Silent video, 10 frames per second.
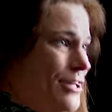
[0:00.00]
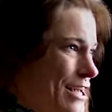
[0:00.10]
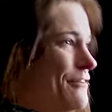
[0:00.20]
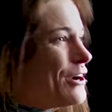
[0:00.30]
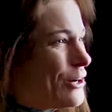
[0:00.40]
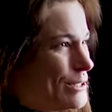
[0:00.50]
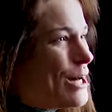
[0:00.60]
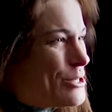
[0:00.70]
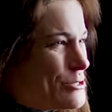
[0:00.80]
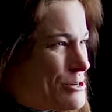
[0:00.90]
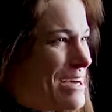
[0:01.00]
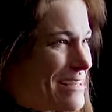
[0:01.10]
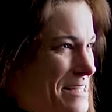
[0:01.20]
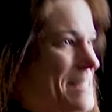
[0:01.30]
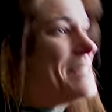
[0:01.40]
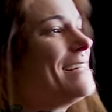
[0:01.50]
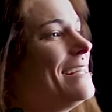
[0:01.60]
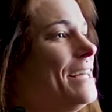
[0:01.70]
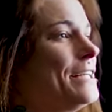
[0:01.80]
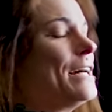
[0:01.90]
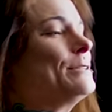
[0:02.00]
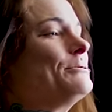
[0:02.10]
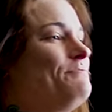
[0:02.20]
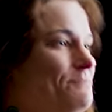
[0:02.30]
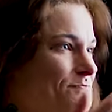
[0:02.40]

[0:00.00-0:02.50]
giving her a lot of drugs, you know,